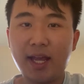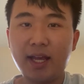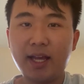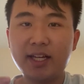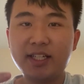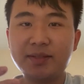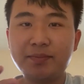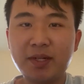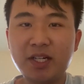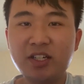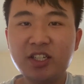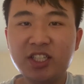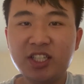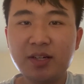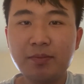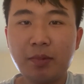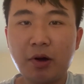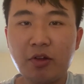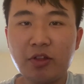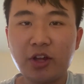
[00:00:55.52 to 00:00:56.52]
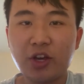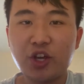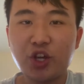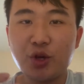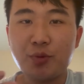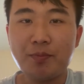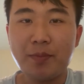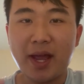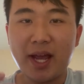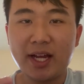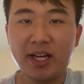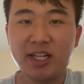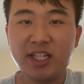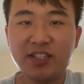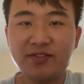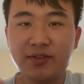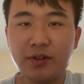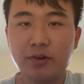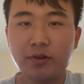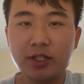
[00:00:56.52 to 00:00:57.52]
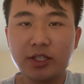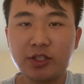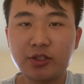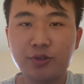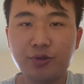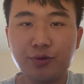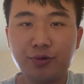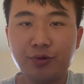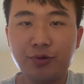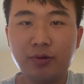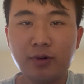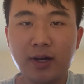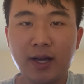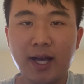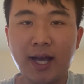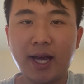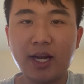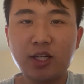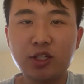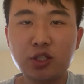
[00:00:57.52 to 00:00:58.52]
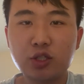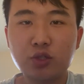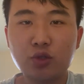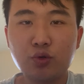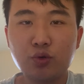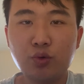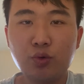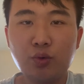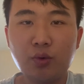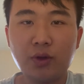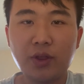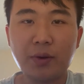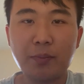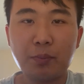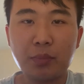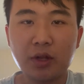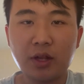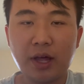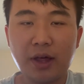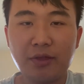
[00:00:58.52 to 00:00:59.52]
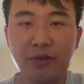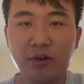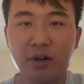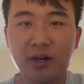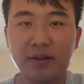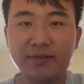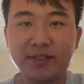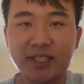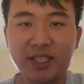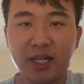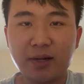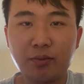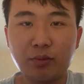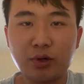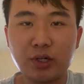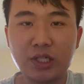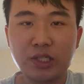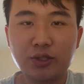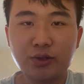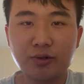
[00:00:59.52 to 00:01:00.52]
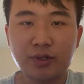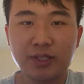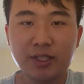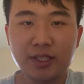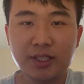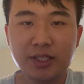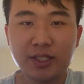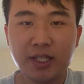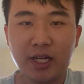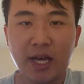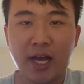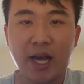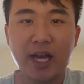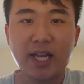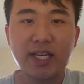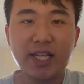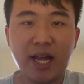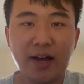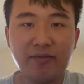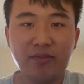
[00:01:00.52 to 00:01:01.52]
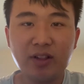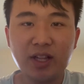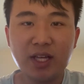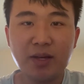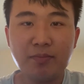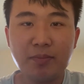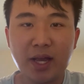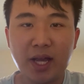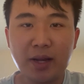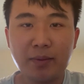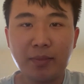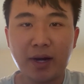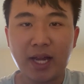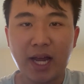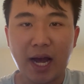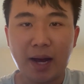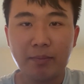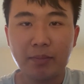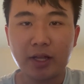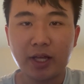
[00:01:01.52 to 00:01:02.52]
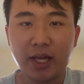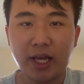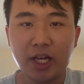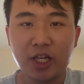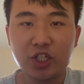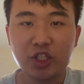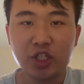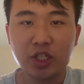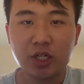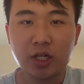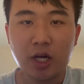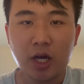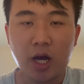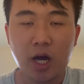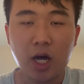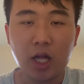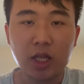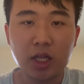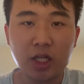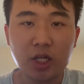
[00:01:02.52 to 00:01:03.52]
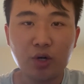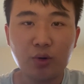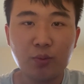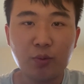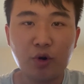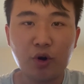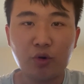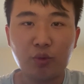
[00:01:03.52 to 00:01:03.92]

Experiencing both a humanities-focused school and a school with a plethora of STEM resources definitely made my application a little more